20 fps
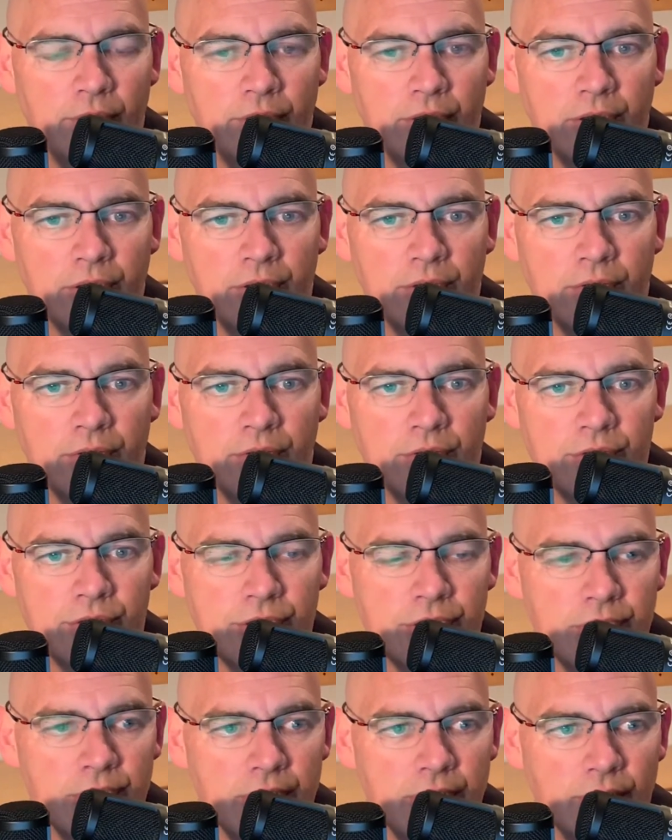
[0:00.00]
You can
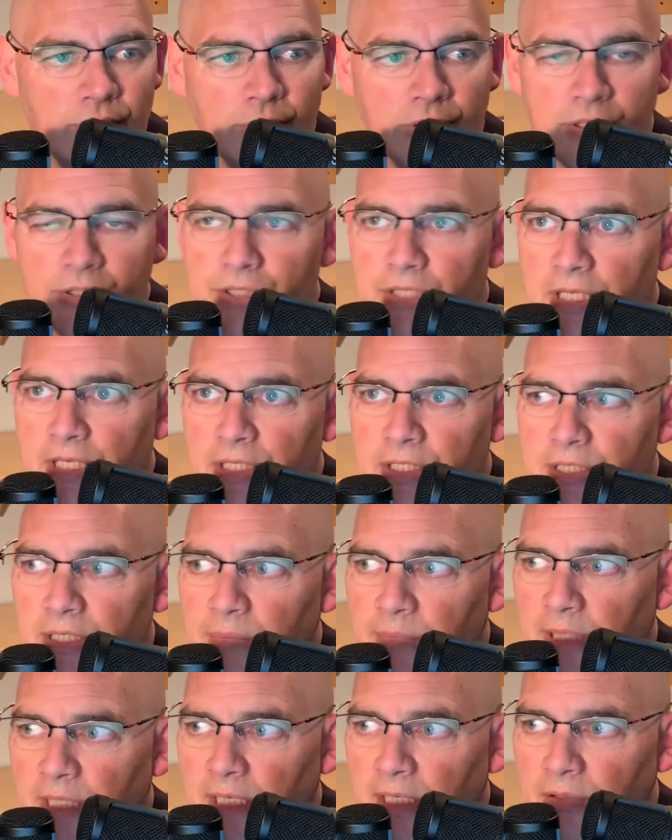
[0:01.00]
see
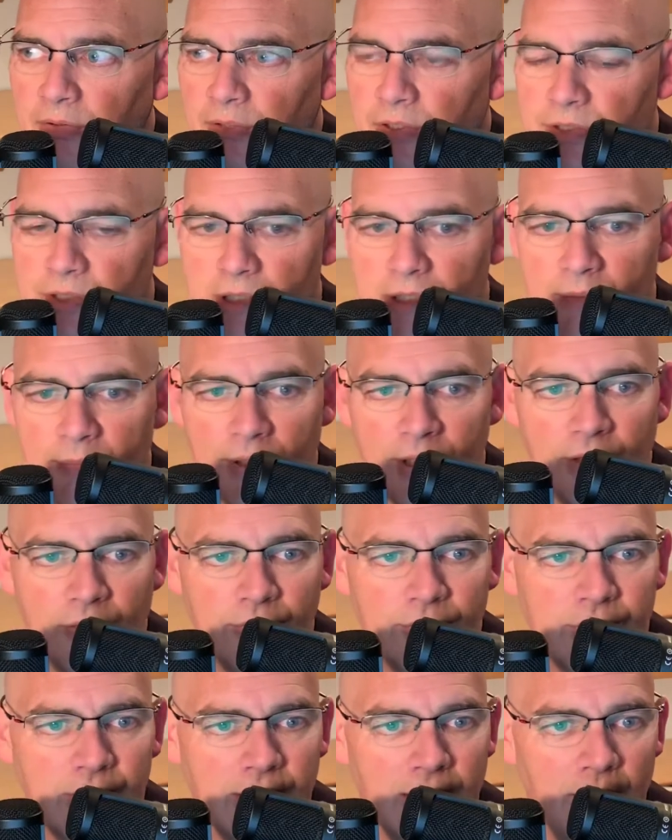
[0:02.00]
realestate@teamniagara as an email
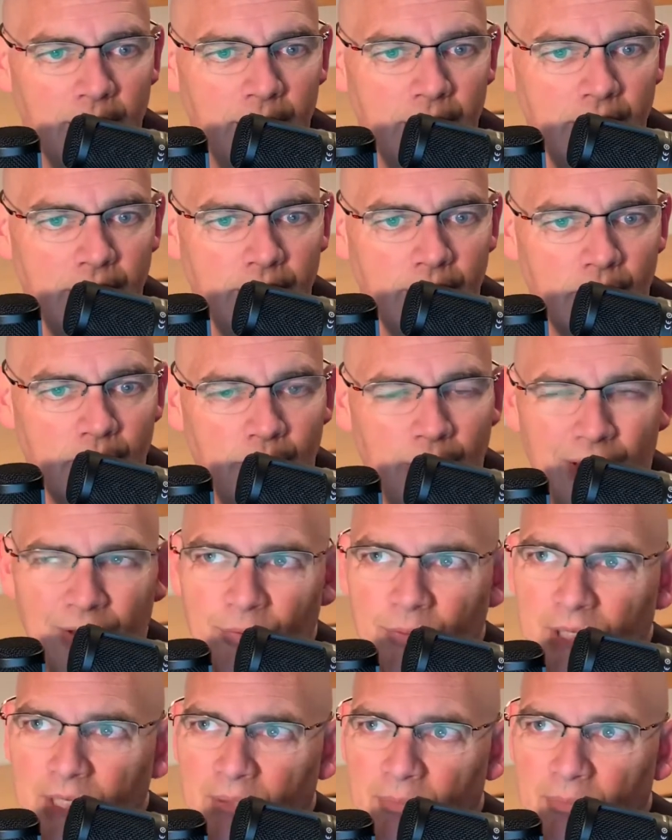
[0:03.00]
to get me. By the way,